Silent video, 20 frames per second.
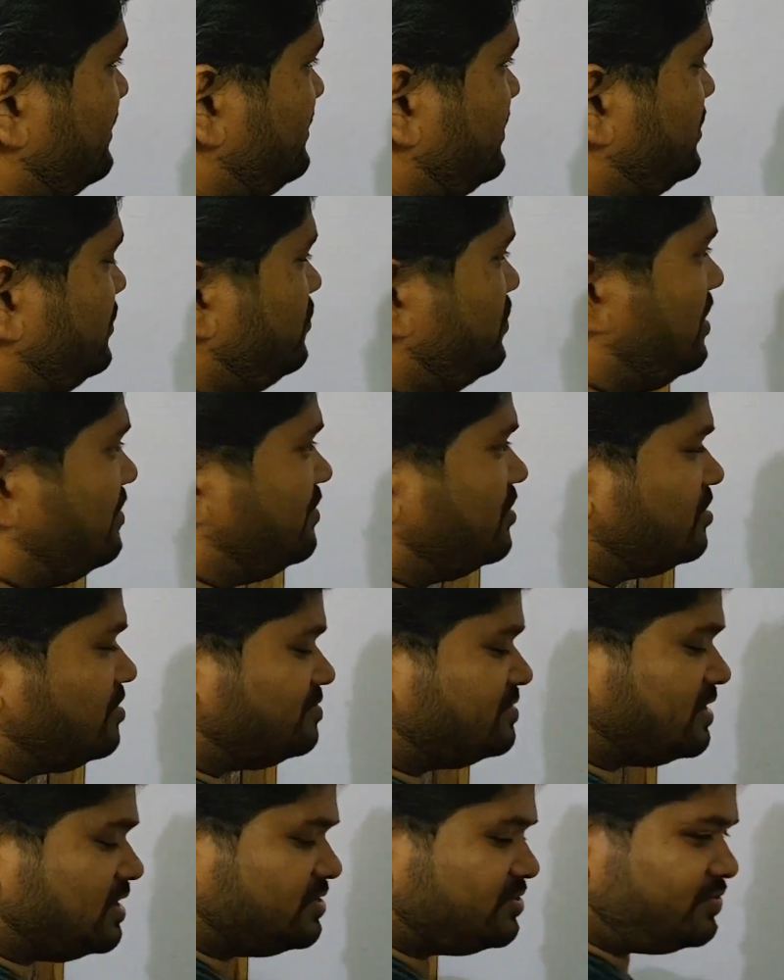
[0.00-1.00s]
get Q amount
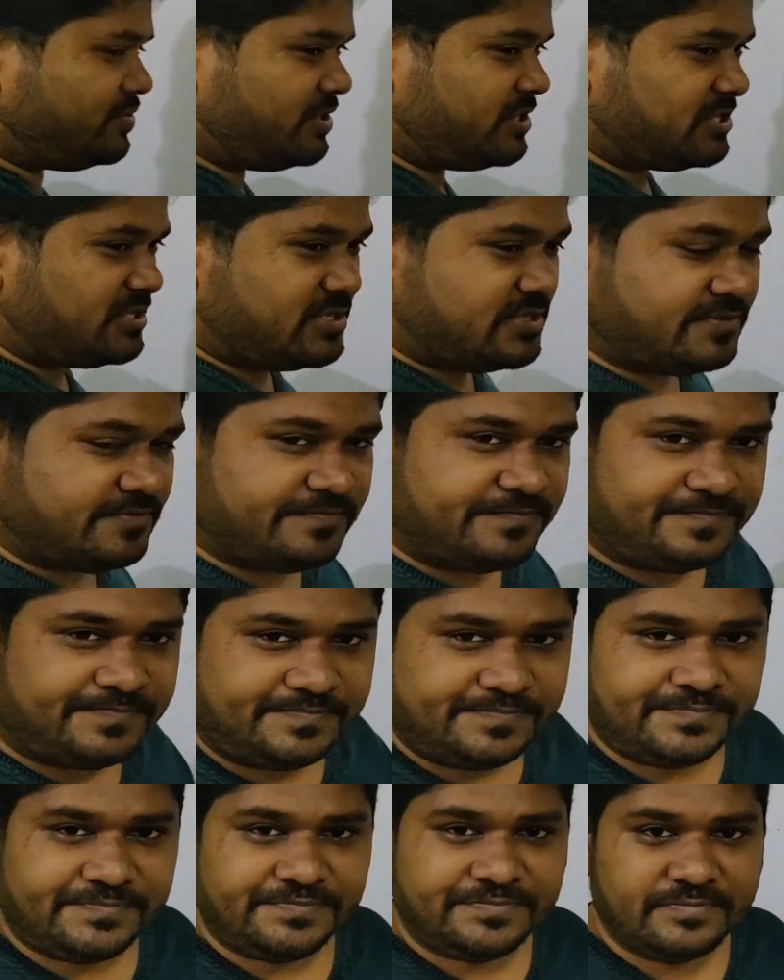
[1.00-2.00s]
of charge to it.
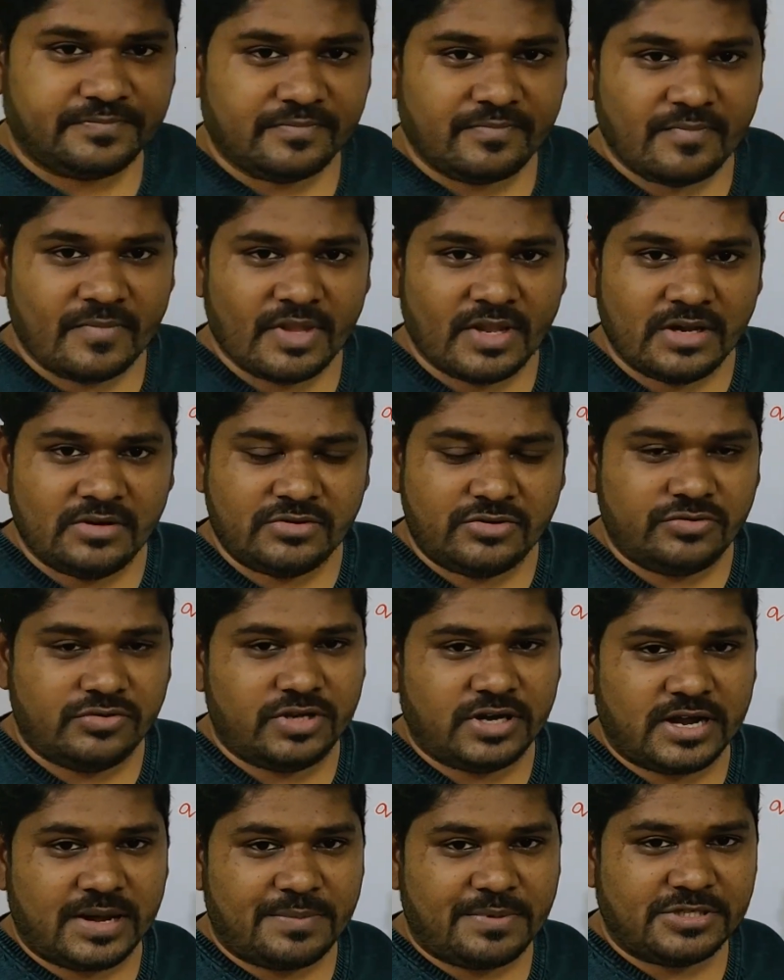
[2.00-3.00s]
To
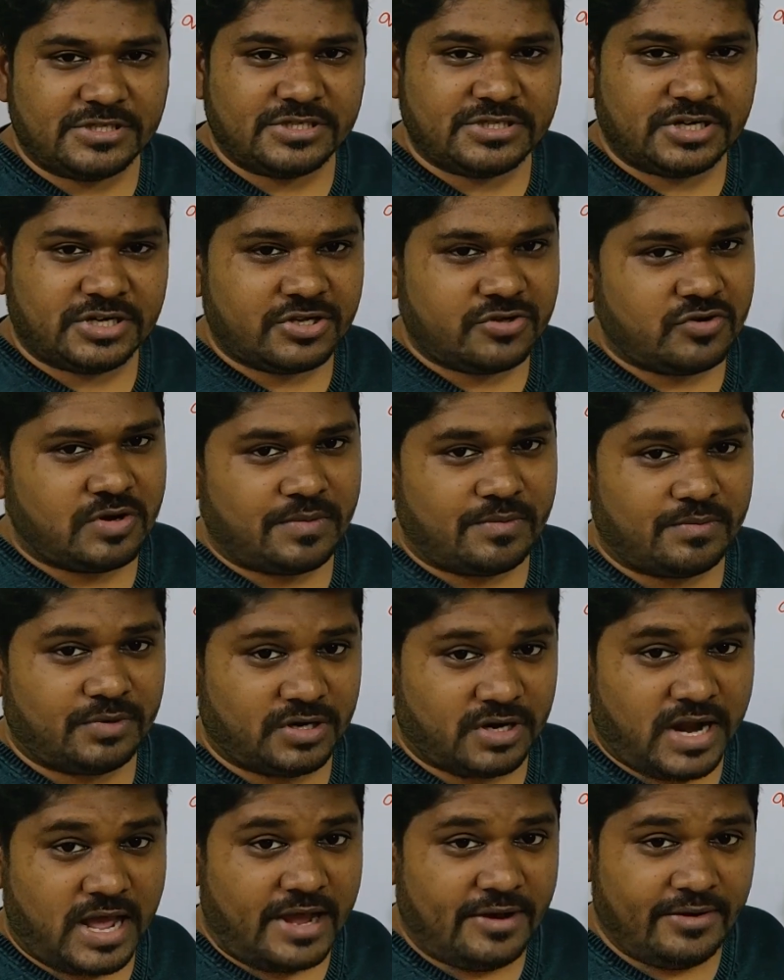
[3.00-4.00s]
the capacitor Q
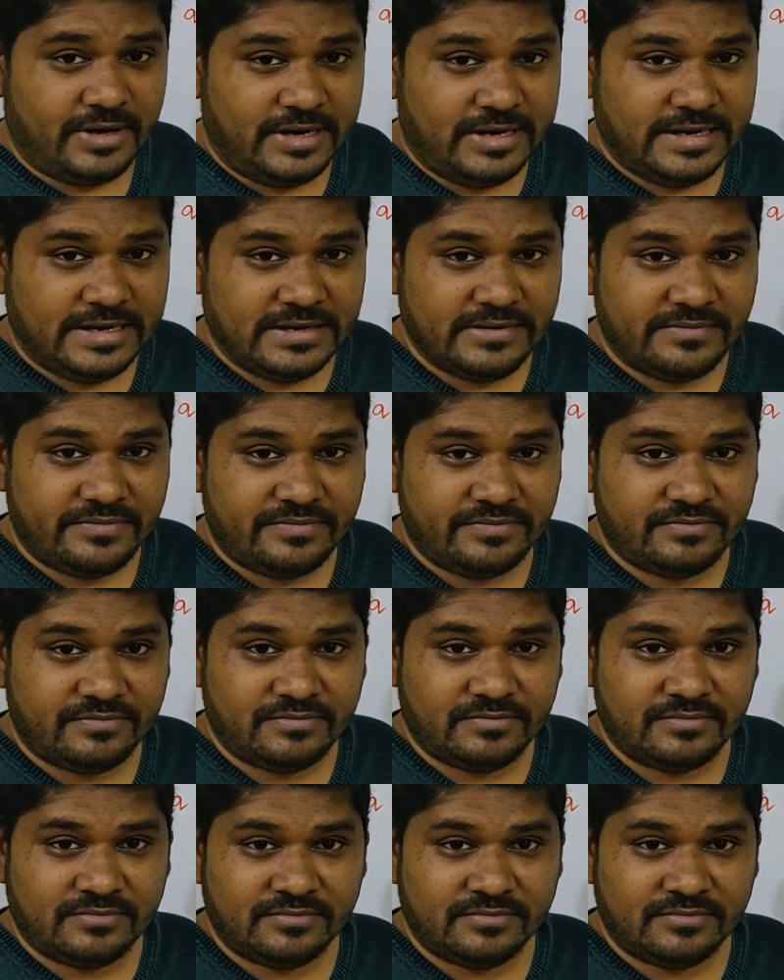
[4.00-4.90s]
not I will give.